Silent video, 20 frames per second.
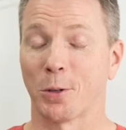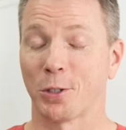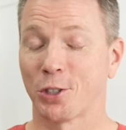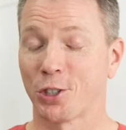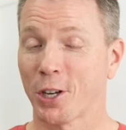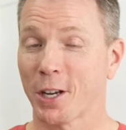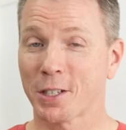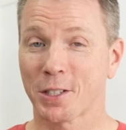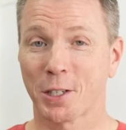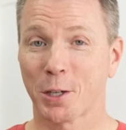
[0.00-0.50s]

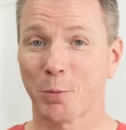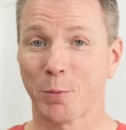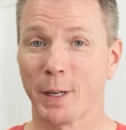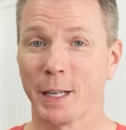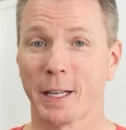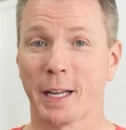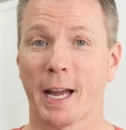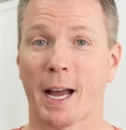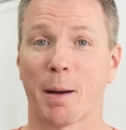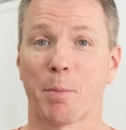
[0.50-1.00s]
just to
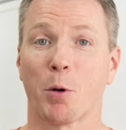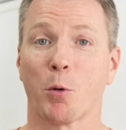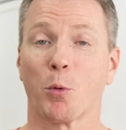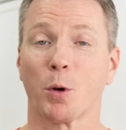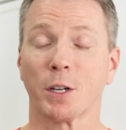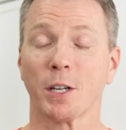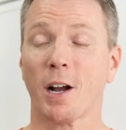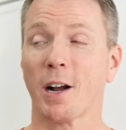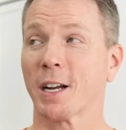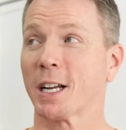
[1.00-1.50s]
recap,
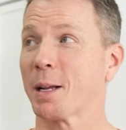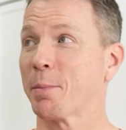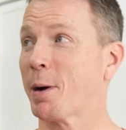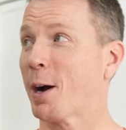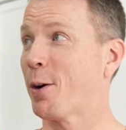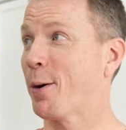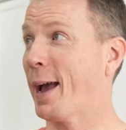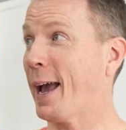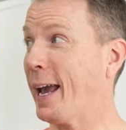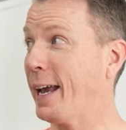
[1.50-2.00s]
we're talking
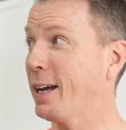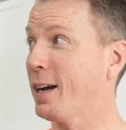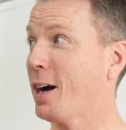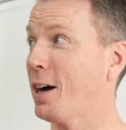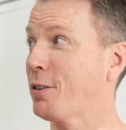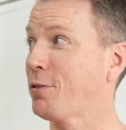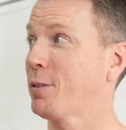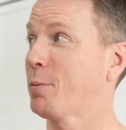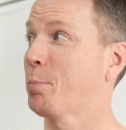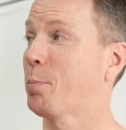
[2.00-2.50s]
about
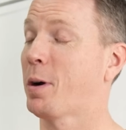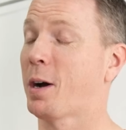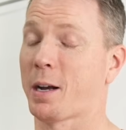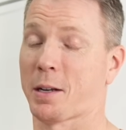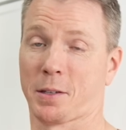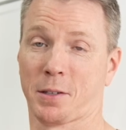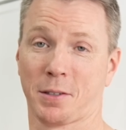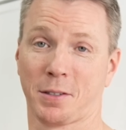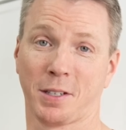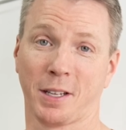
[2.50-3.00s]

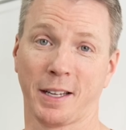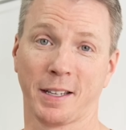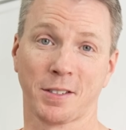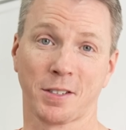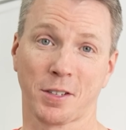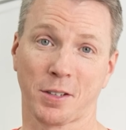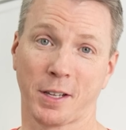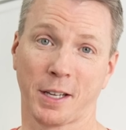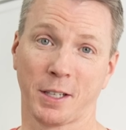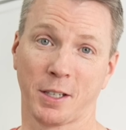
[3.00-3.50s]
$800 to
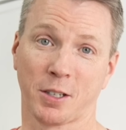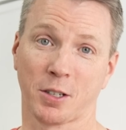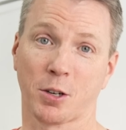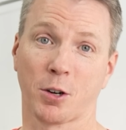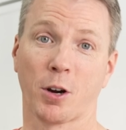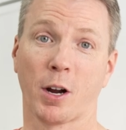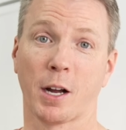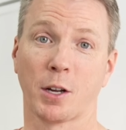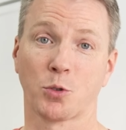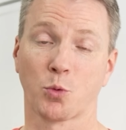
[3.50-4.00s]
insulate your
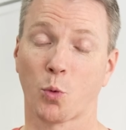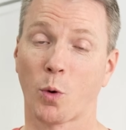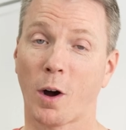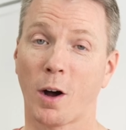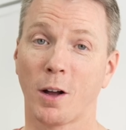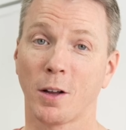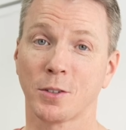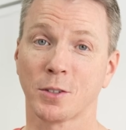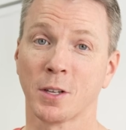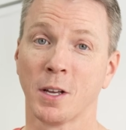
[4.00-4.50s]
garage
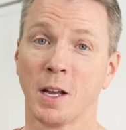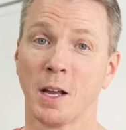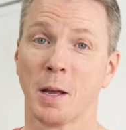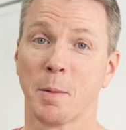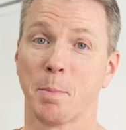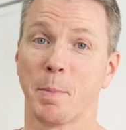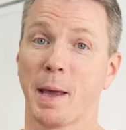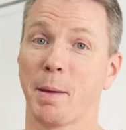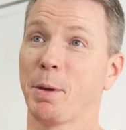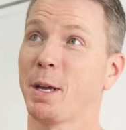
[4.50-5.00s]
walls,
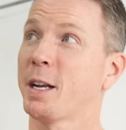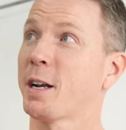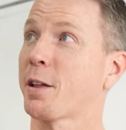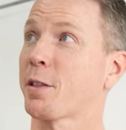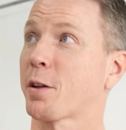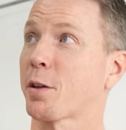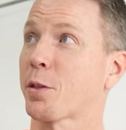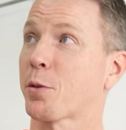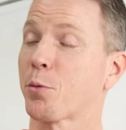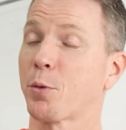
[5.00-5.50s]
maybe
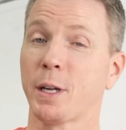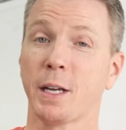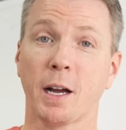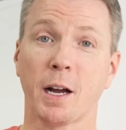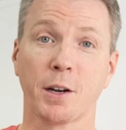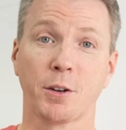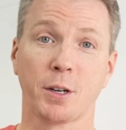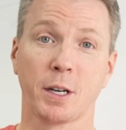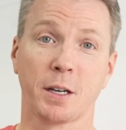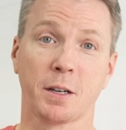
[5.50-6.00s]
another
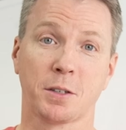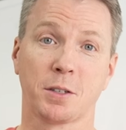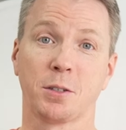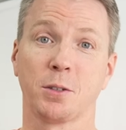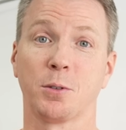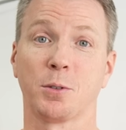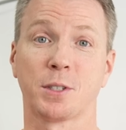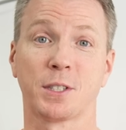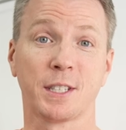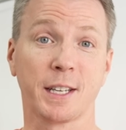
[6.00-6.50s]
$300
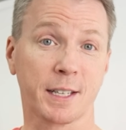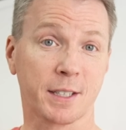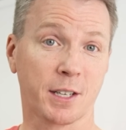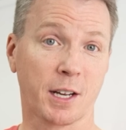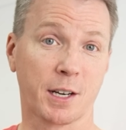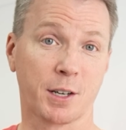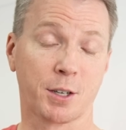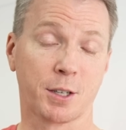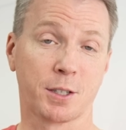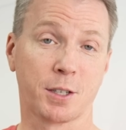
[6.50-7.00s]
to
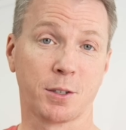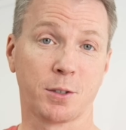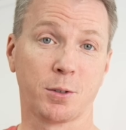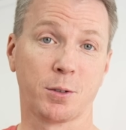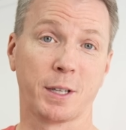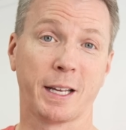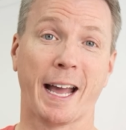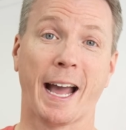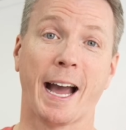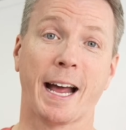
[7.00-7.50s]
$600 to do
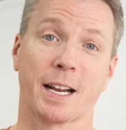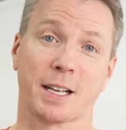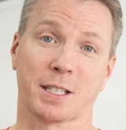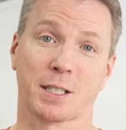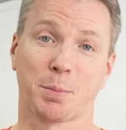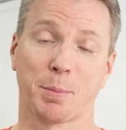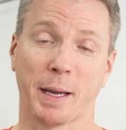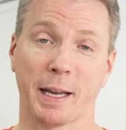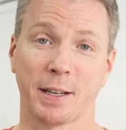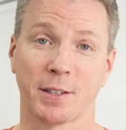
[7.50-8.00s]
the attic
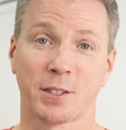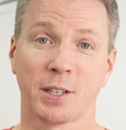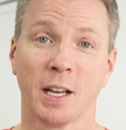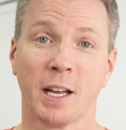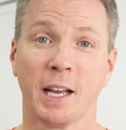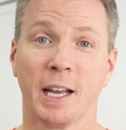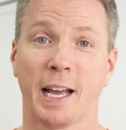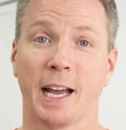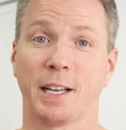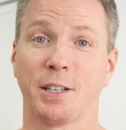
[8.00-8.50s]
space,
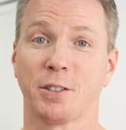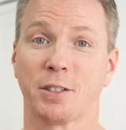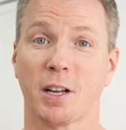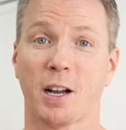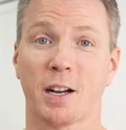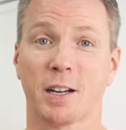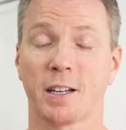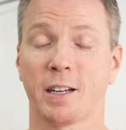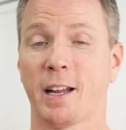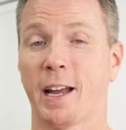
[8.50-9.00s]
and you're
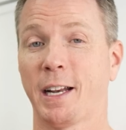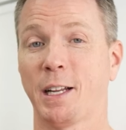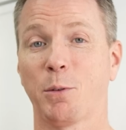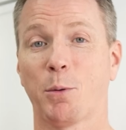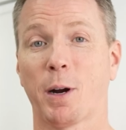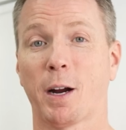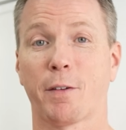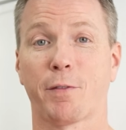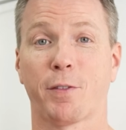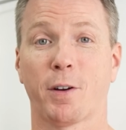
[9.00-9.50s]
talking
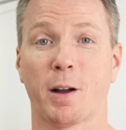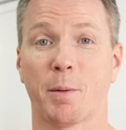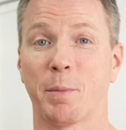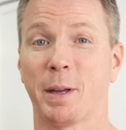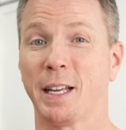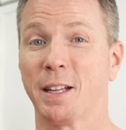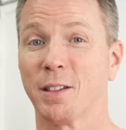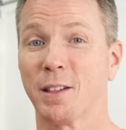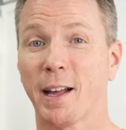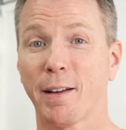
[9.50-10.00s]
anywhere from
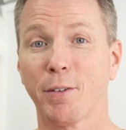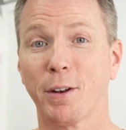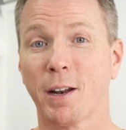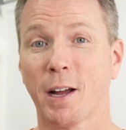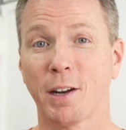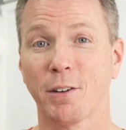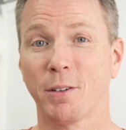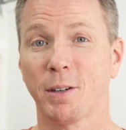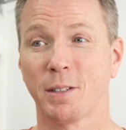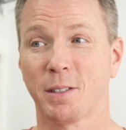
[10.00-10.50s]

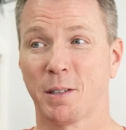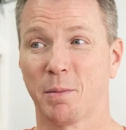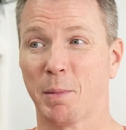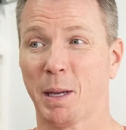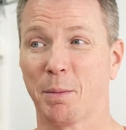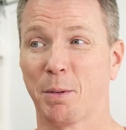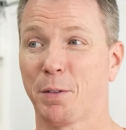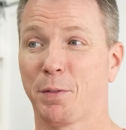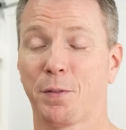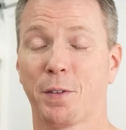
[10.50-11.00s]
$1,100 to
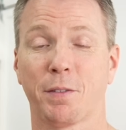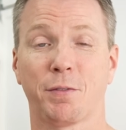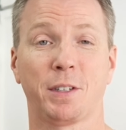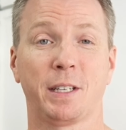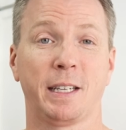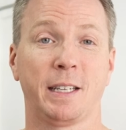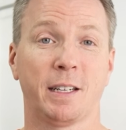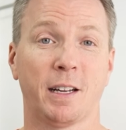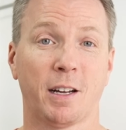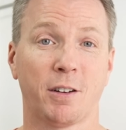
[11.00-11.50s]
maybe
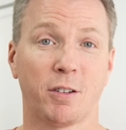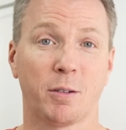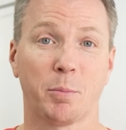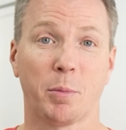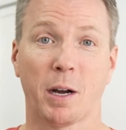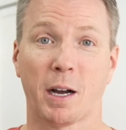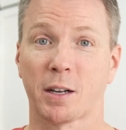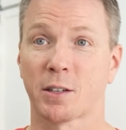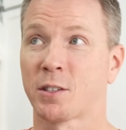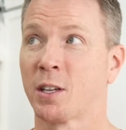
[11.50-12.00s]

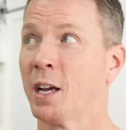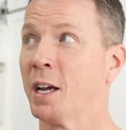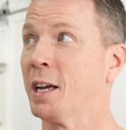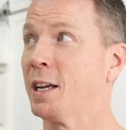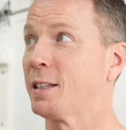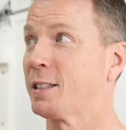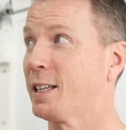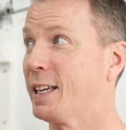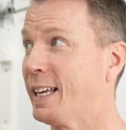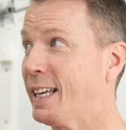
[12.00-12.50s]
$1,500
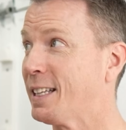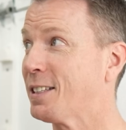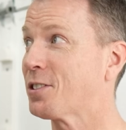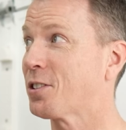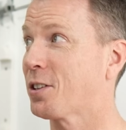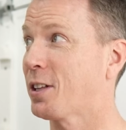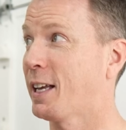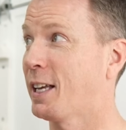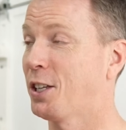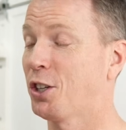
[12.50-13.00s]
to
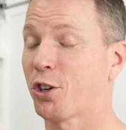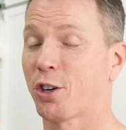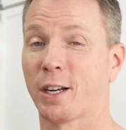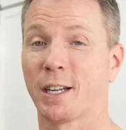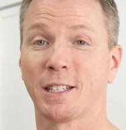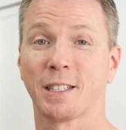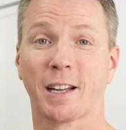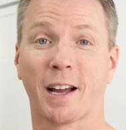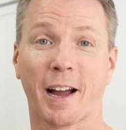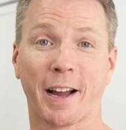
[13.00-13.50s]
insulate your
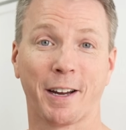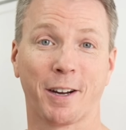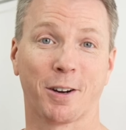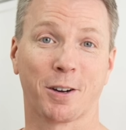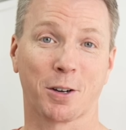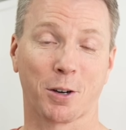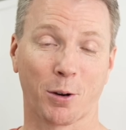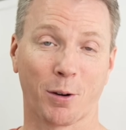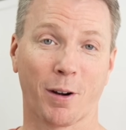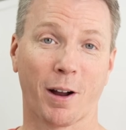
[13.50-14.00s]

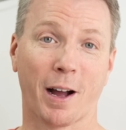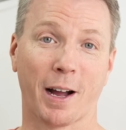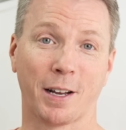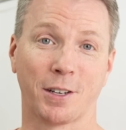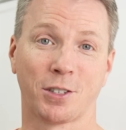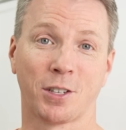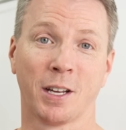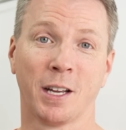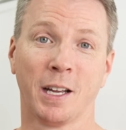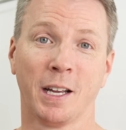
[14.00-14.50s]
entire garage.